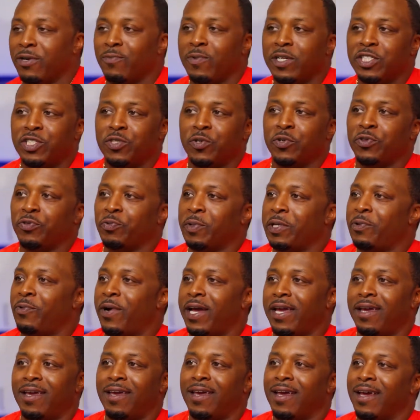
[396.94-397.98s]
original
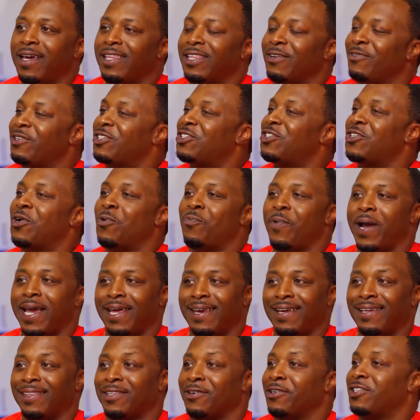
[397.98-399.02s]
3-way, there is no
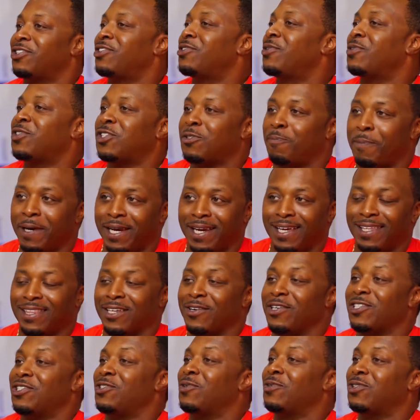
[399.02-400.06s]
waiting, there is no spinning, there
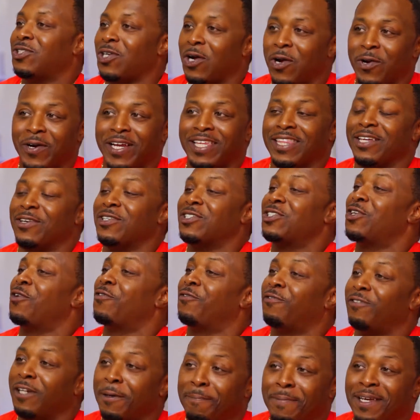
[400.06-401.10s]
is no turning, there is no
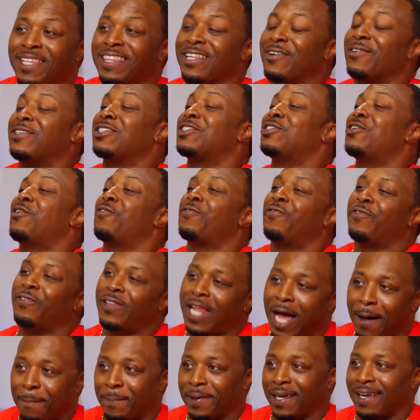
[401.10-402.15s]
flipping, there is no
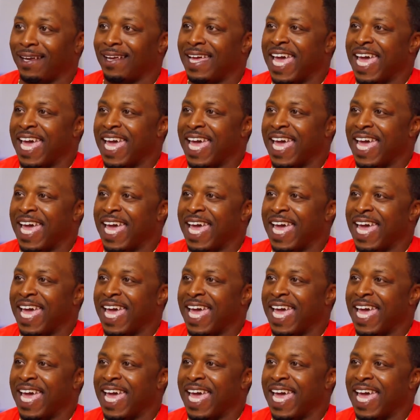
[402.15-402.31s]
flopping.